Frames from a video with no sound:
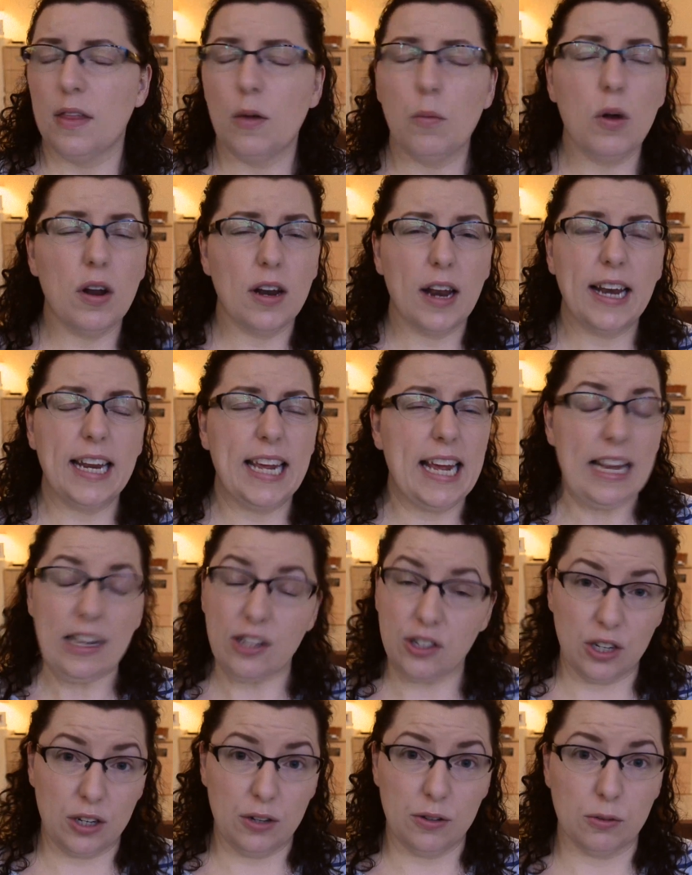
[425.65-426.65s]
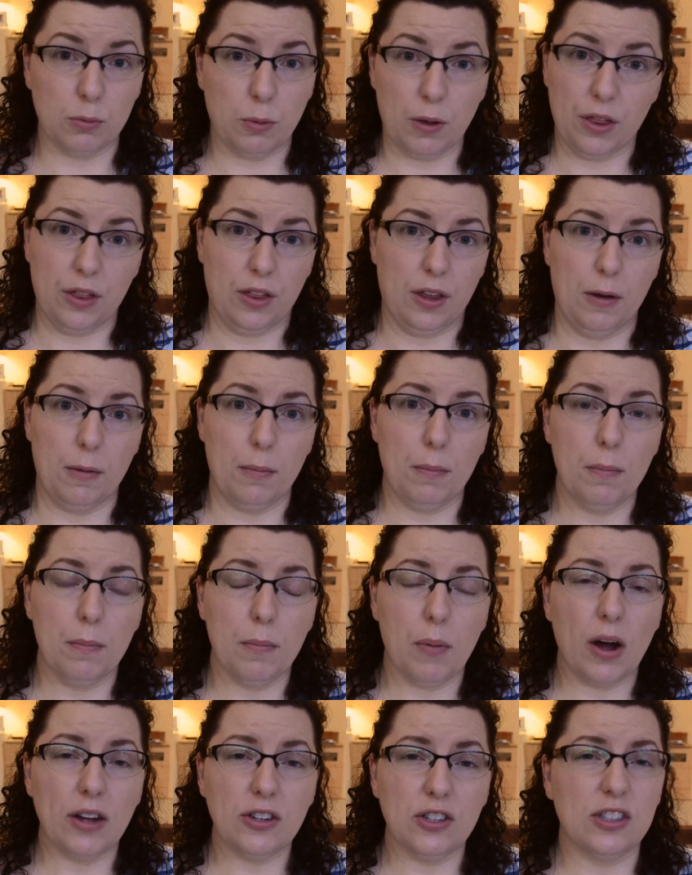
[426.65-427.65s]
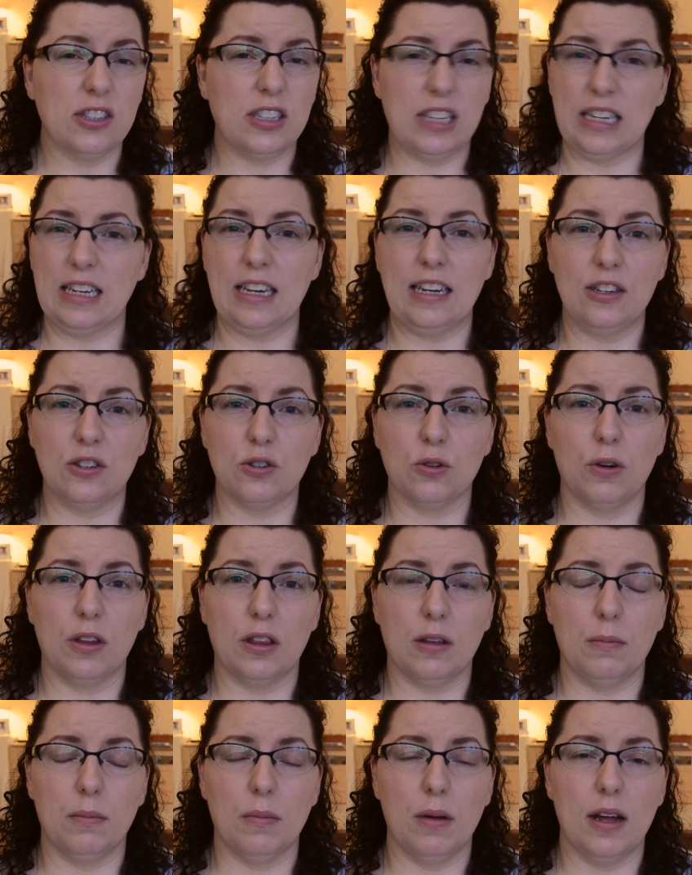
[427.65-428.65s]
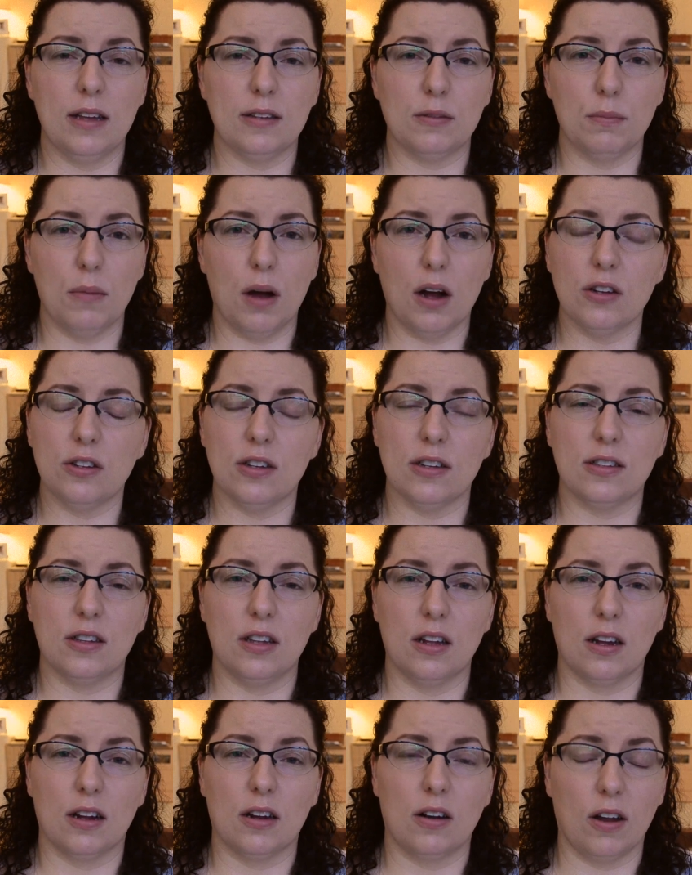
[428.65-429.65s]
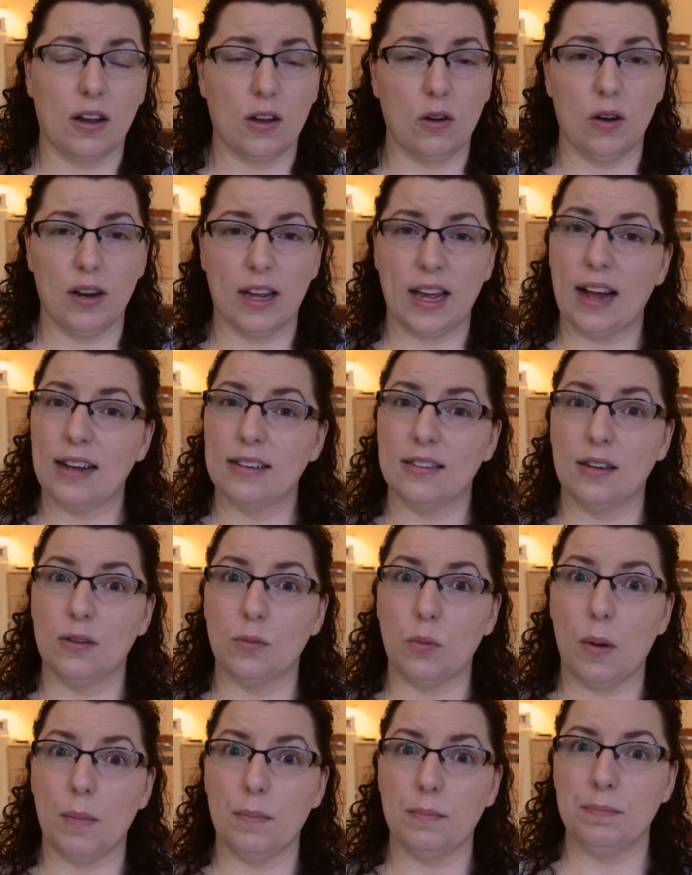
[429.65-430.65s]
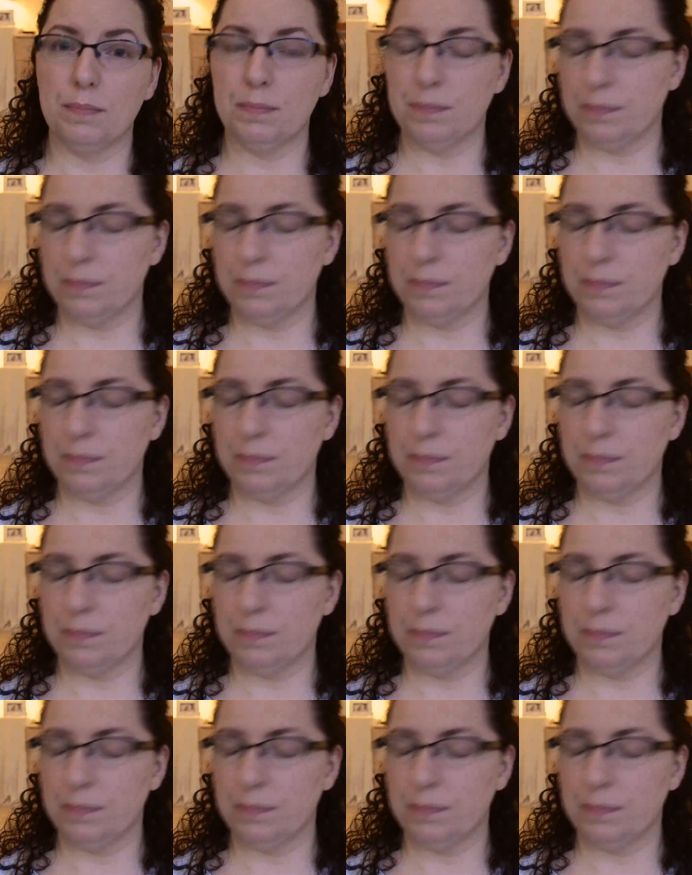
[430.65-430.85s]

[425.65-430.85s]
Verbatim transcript: There weren't any issues with them, but I just didn't enjoy them as much as the glycolic acid one.